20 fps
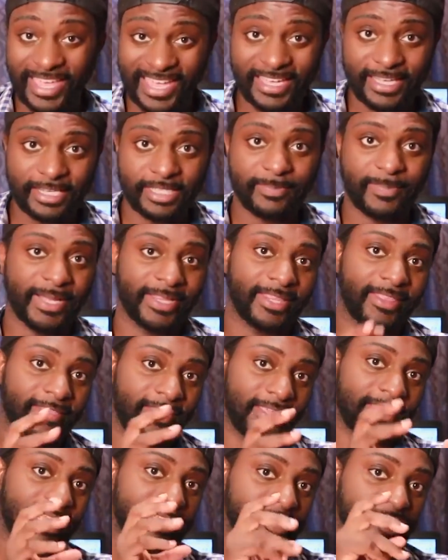things, but the
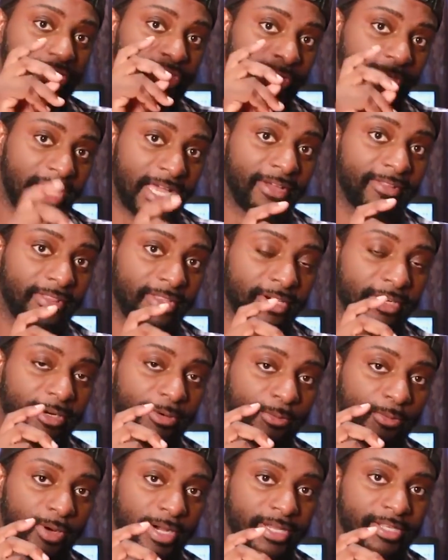thing that stood out
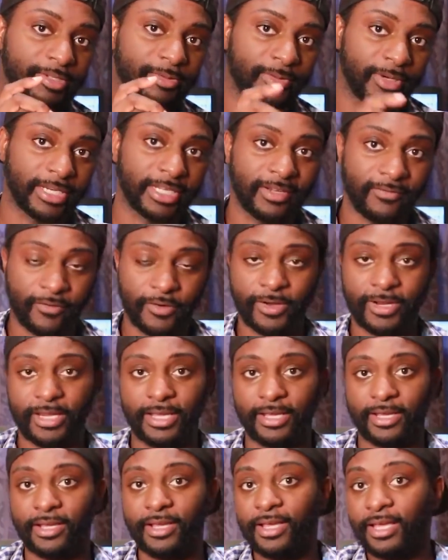there was really
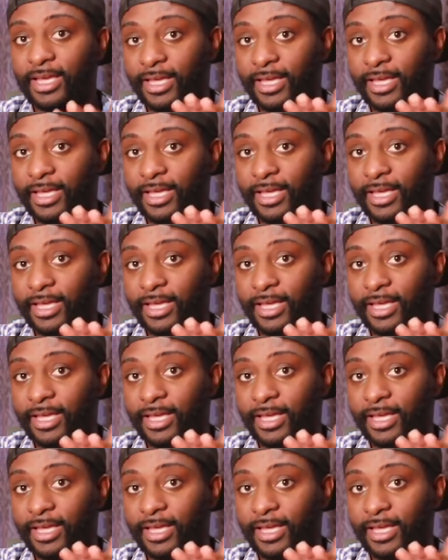avoiding